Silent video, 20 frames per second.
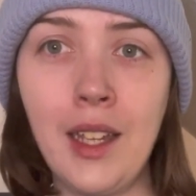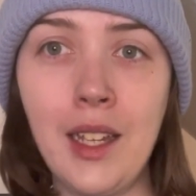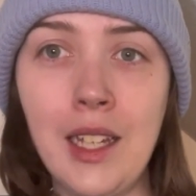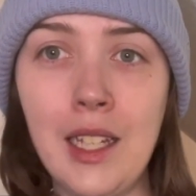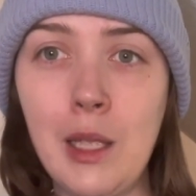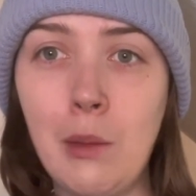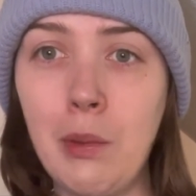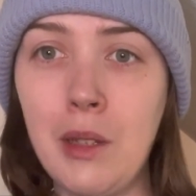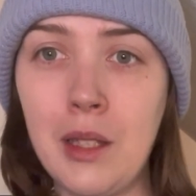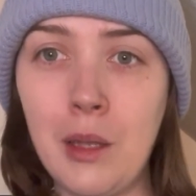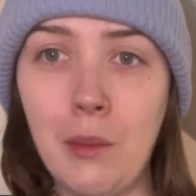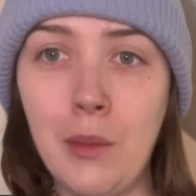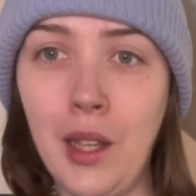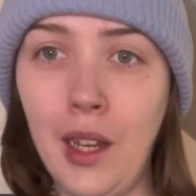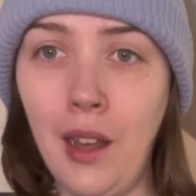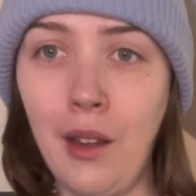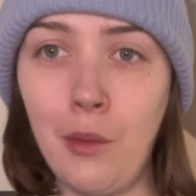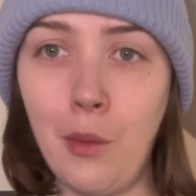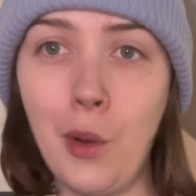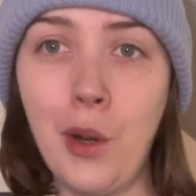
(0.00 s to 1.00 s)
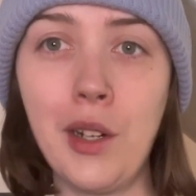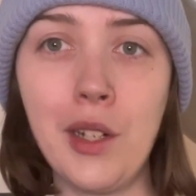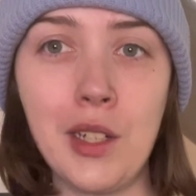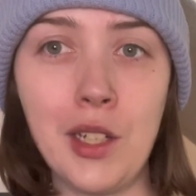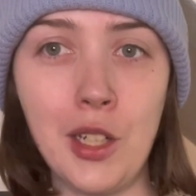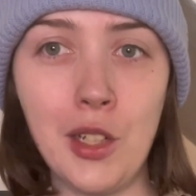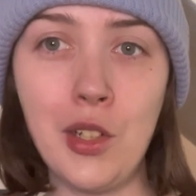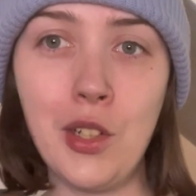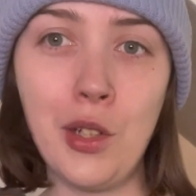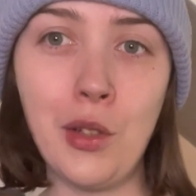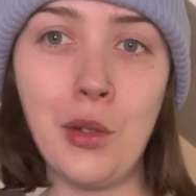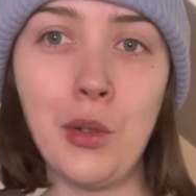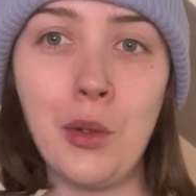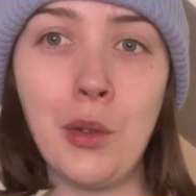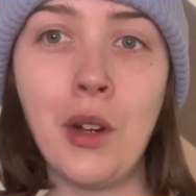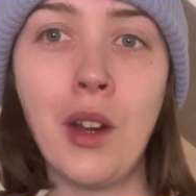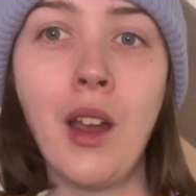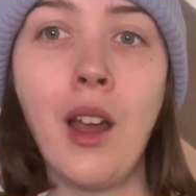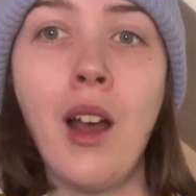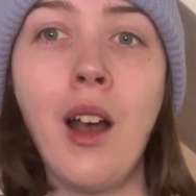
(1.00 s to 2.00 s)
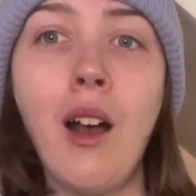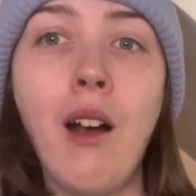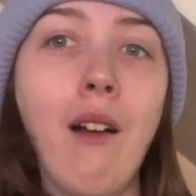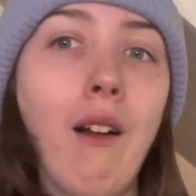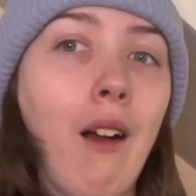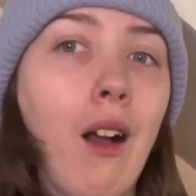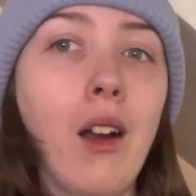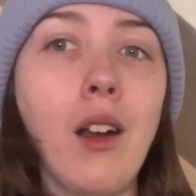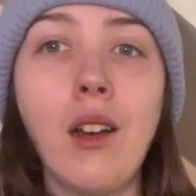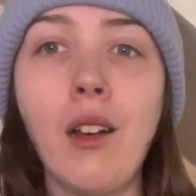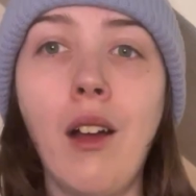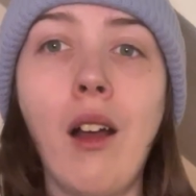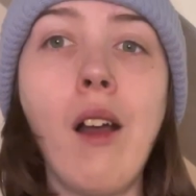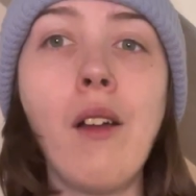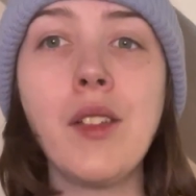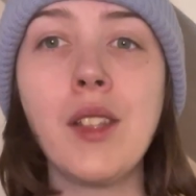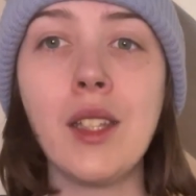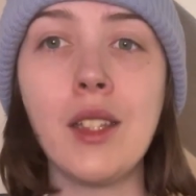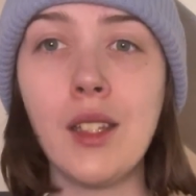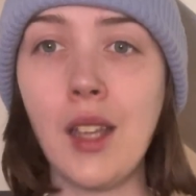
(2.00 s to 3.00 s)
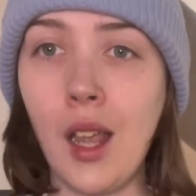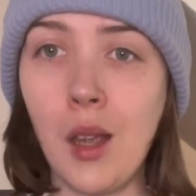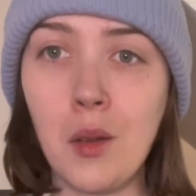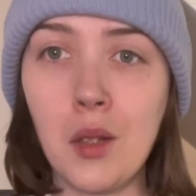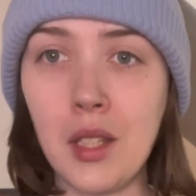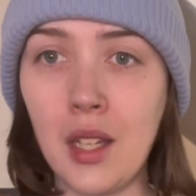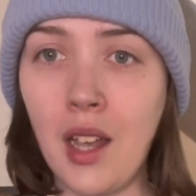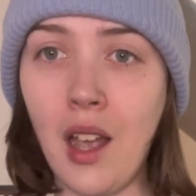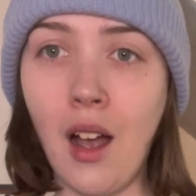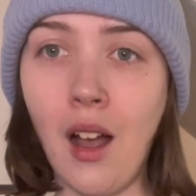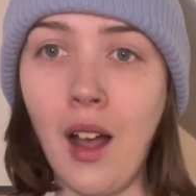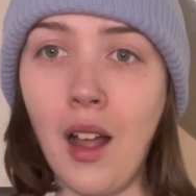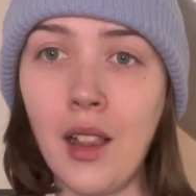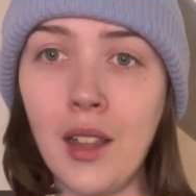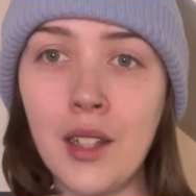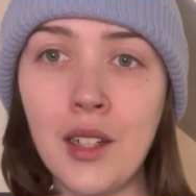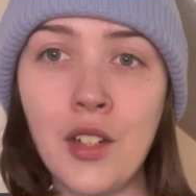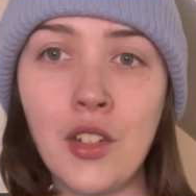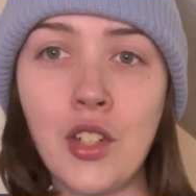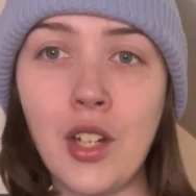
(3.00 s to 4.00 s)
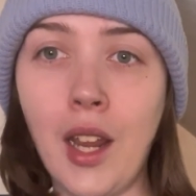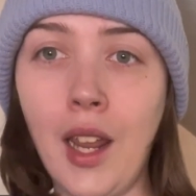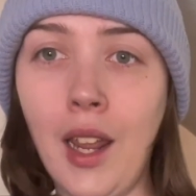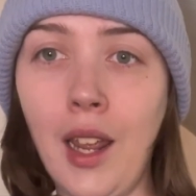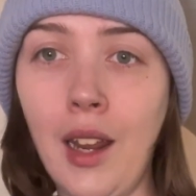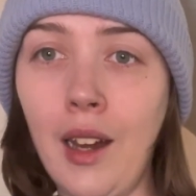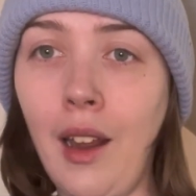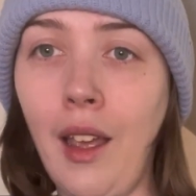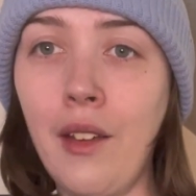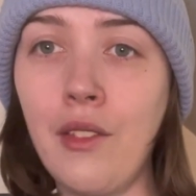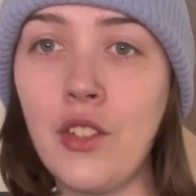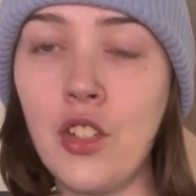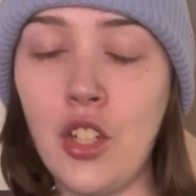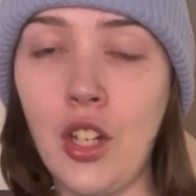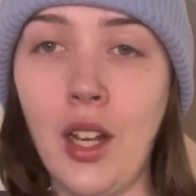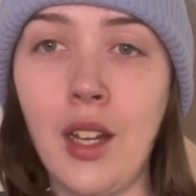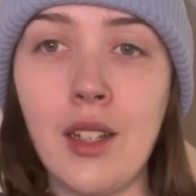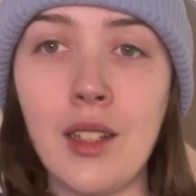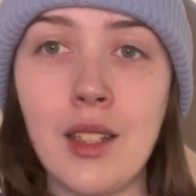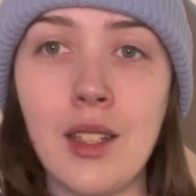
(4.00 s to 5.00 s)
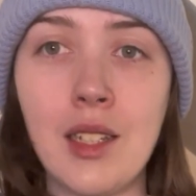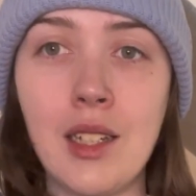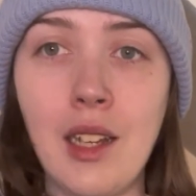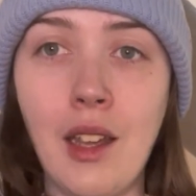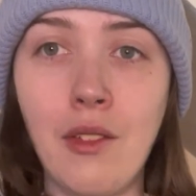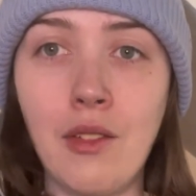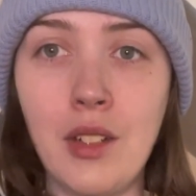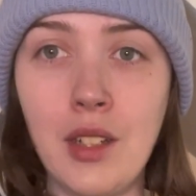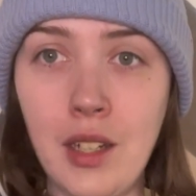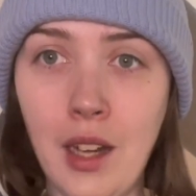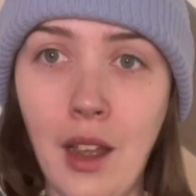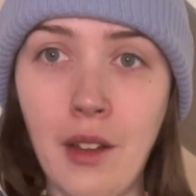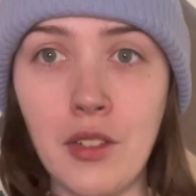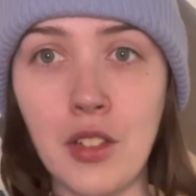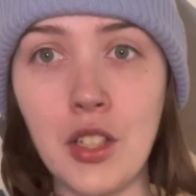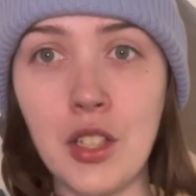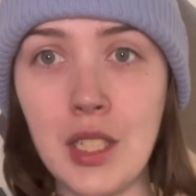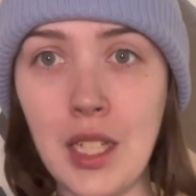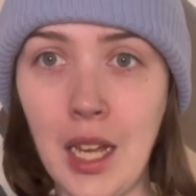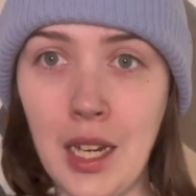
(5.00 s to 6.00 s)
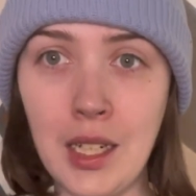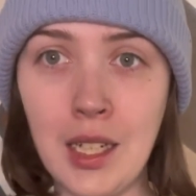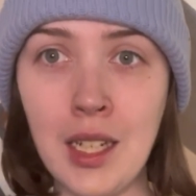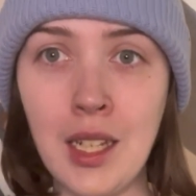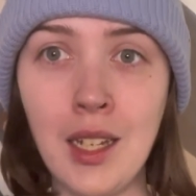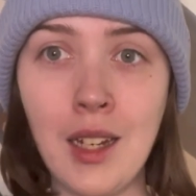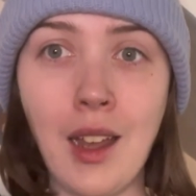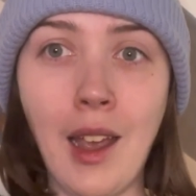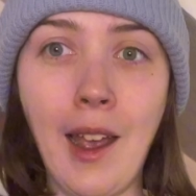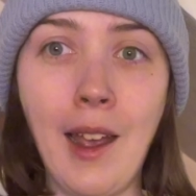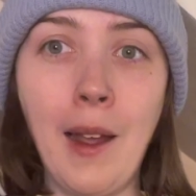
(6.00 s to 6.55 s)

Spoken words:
It's been something I've wanted to do on and off since I was in college, and I've just have never done it.